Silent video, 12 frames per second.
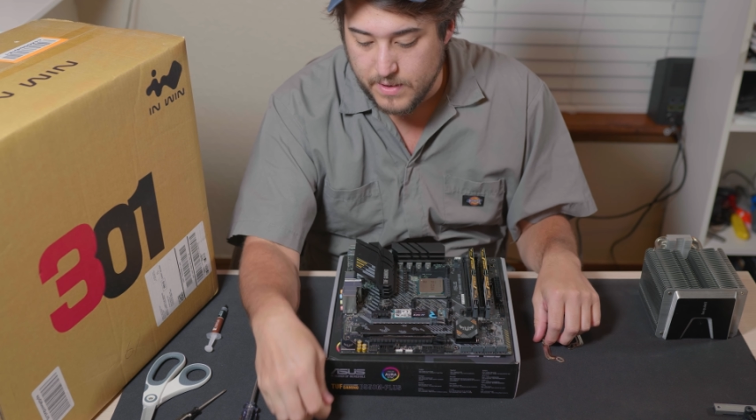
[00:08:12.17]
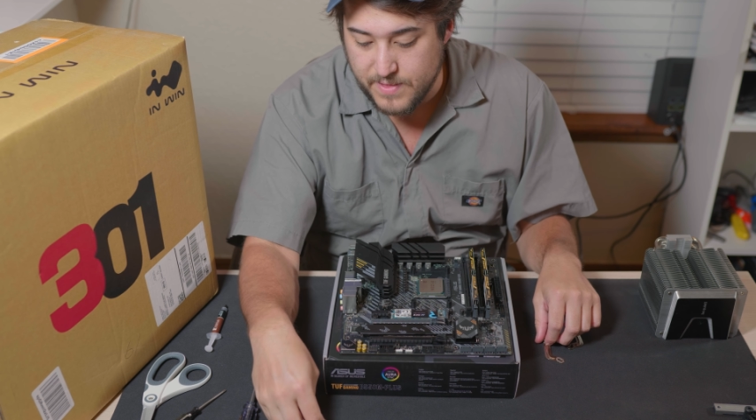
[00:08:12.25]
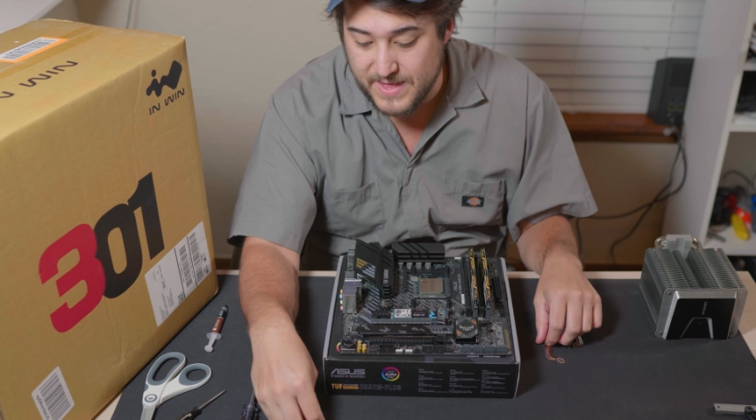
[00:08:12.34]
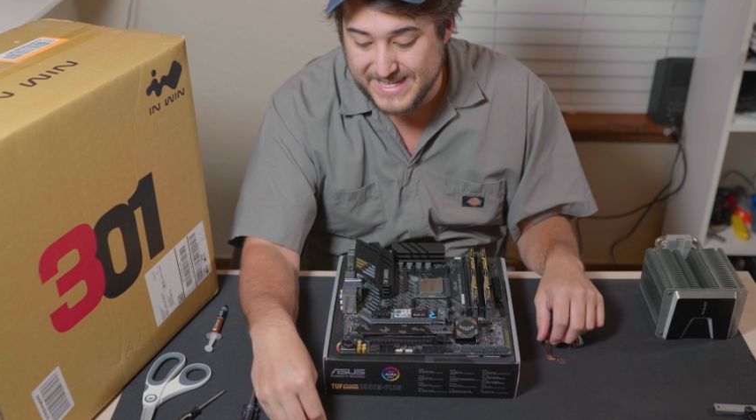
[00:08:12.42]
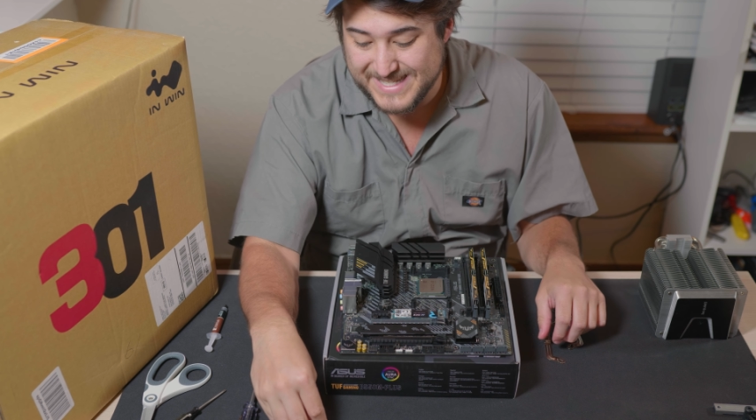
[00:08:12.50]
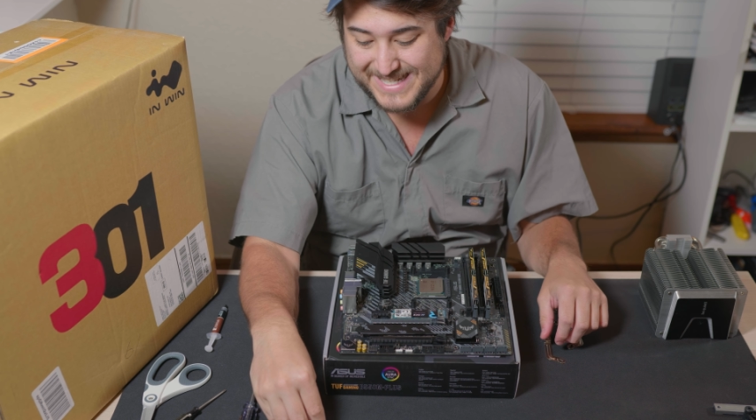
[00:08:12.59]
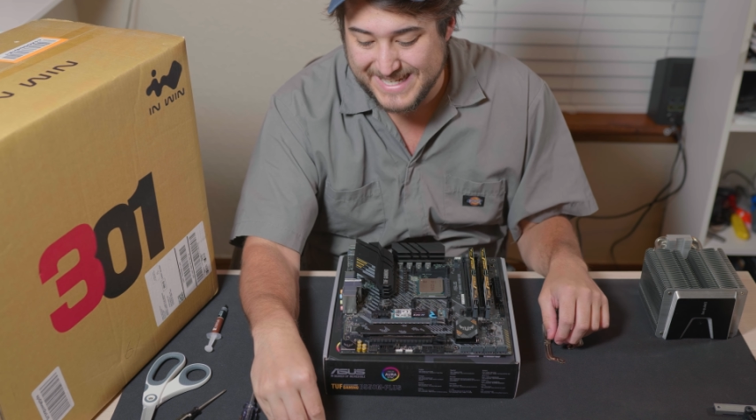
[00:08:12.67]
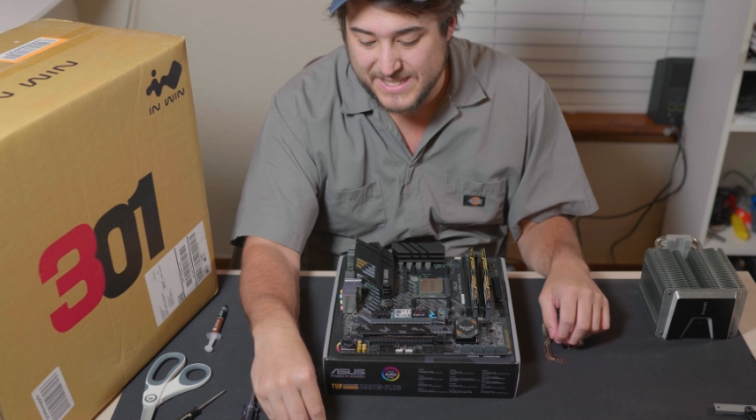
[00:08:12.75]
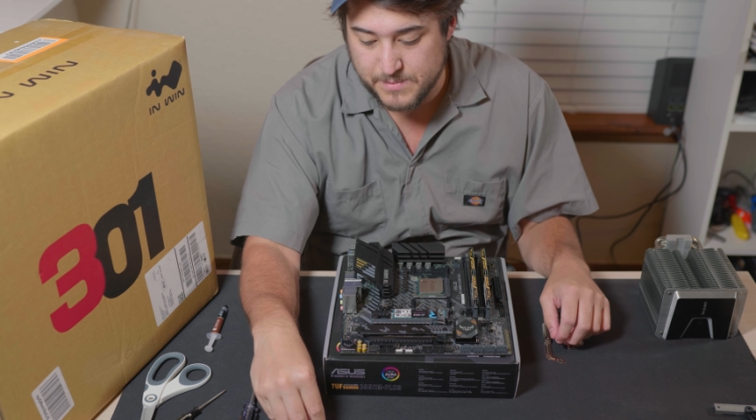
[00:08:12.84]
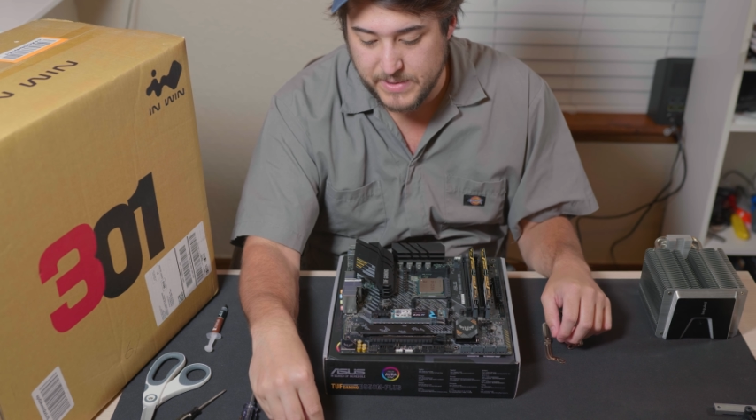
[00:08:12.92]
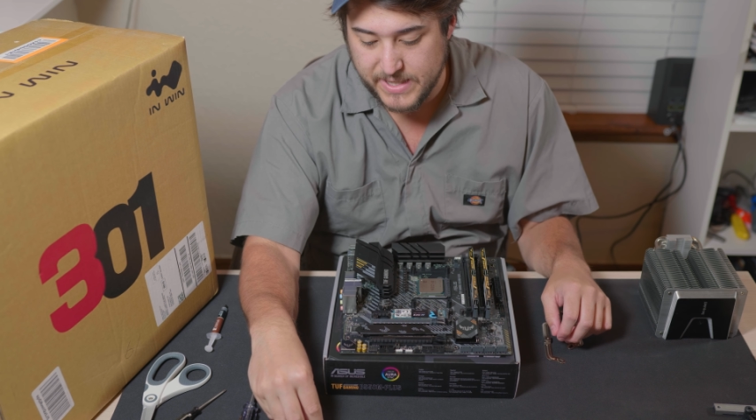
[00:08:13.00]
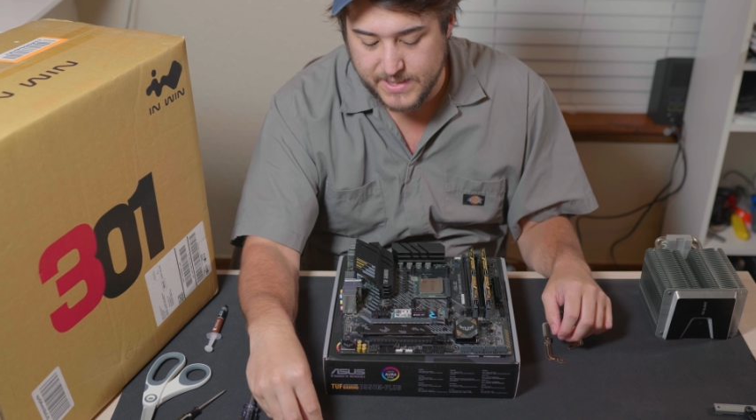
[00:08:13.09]
This
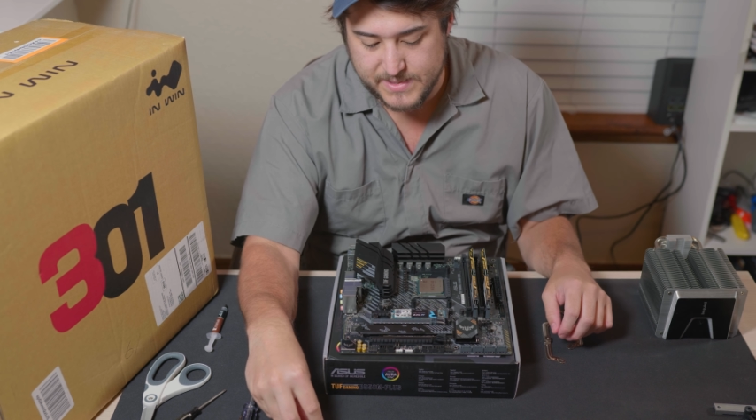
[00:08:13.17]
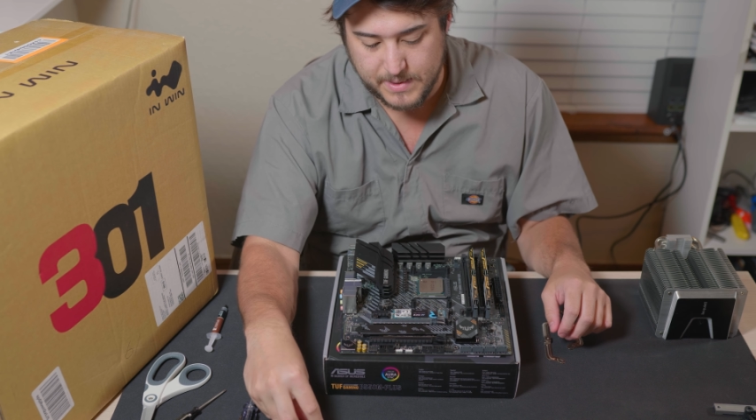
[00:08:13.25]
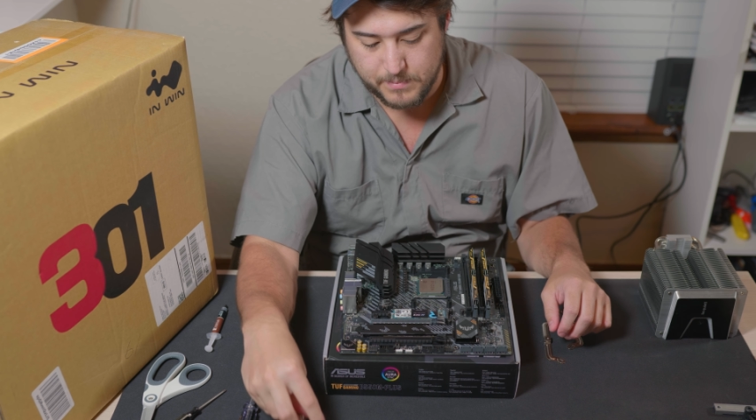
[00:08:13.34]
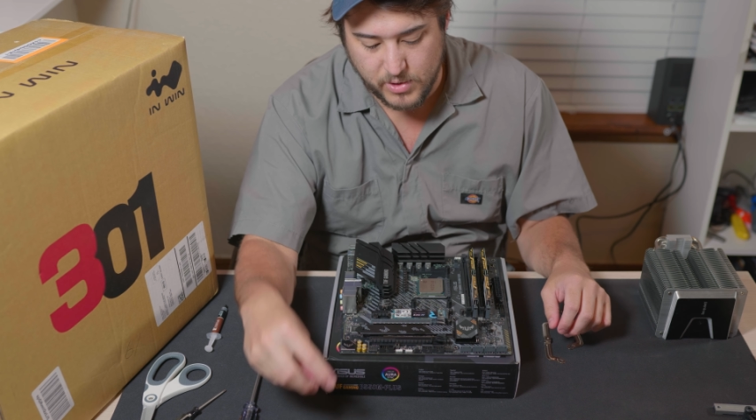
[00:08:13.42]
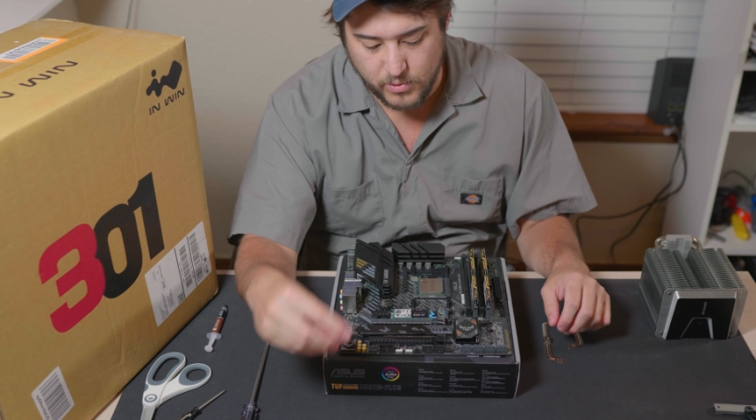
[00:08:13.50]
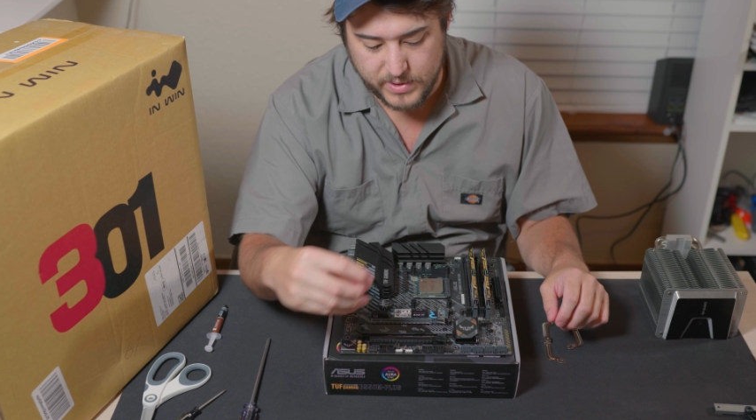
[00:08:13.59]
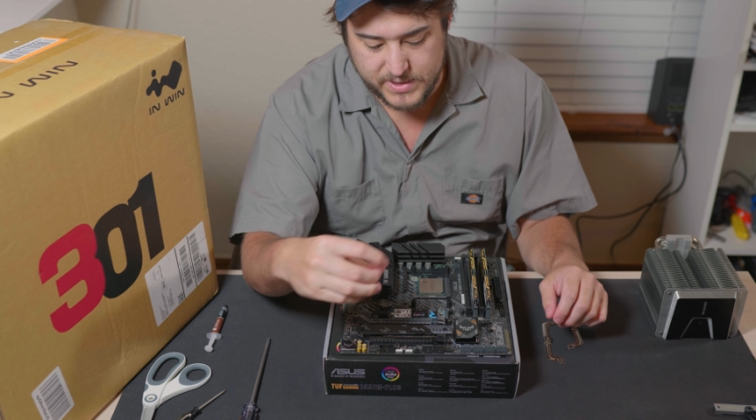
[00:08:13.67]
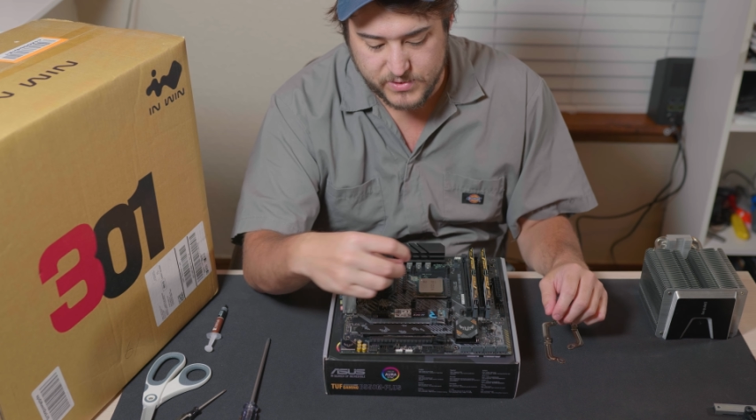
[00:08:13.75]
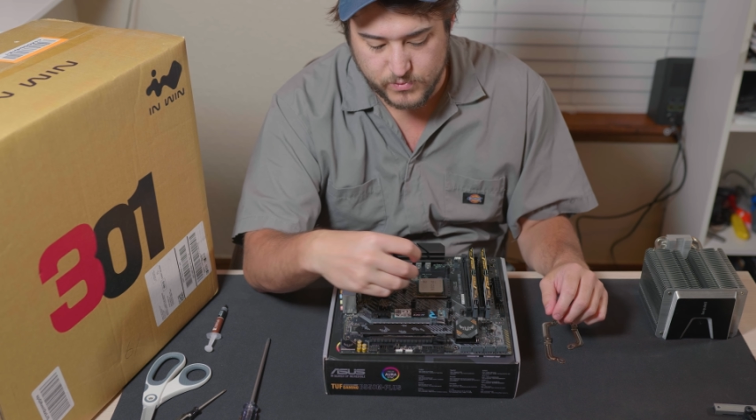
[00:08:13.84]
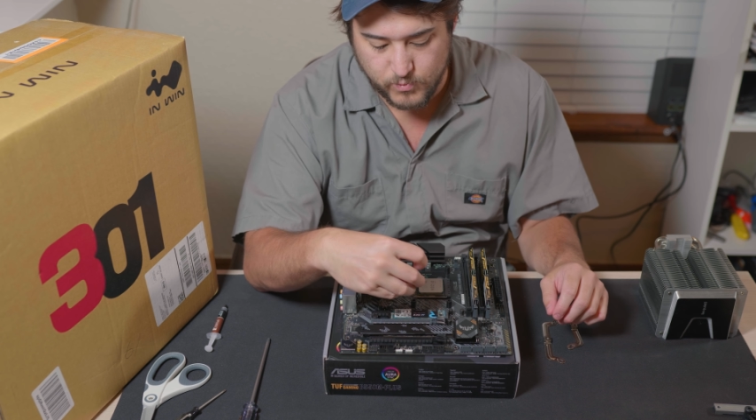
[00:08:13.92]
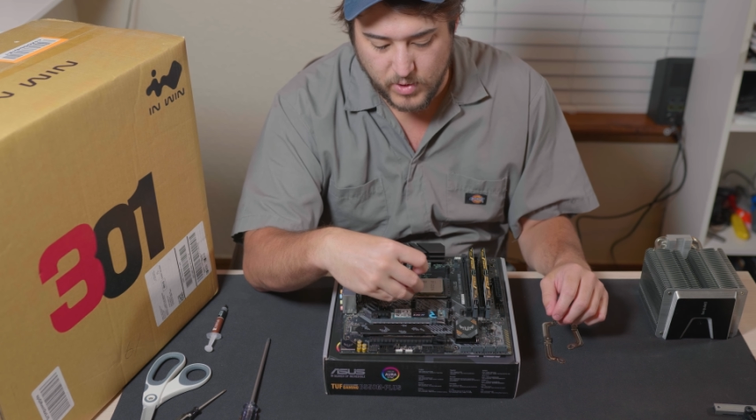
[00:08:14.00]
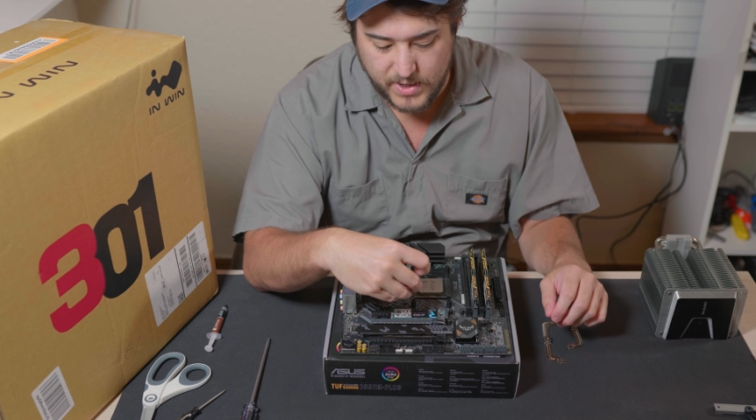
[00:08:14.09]
is because I'm going
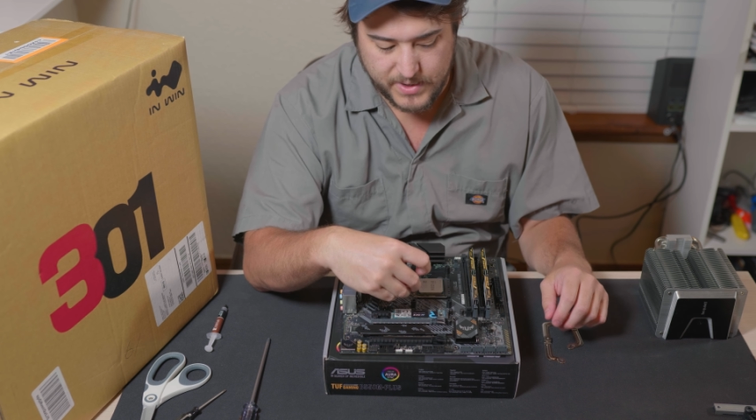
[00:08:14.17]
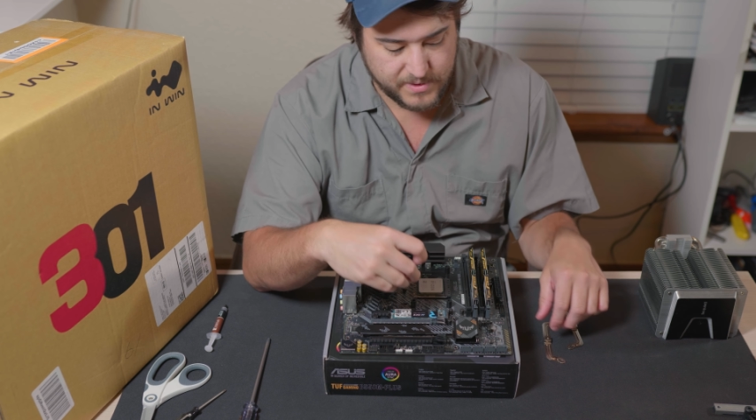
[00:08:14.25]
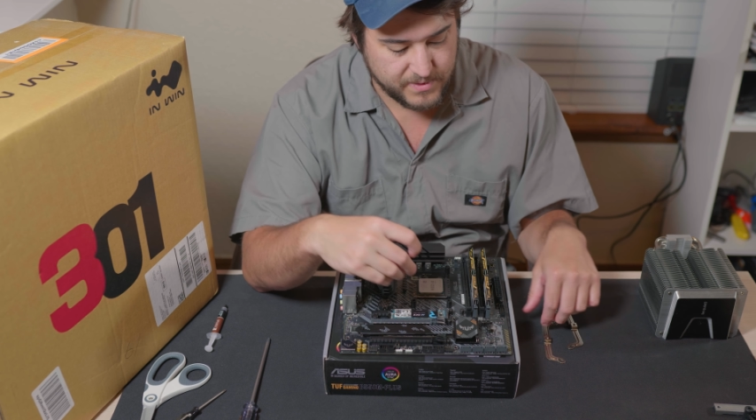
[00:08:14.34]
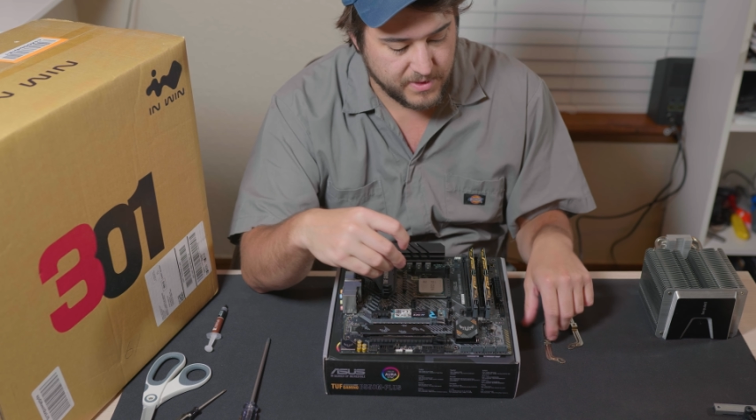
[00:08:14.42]
to run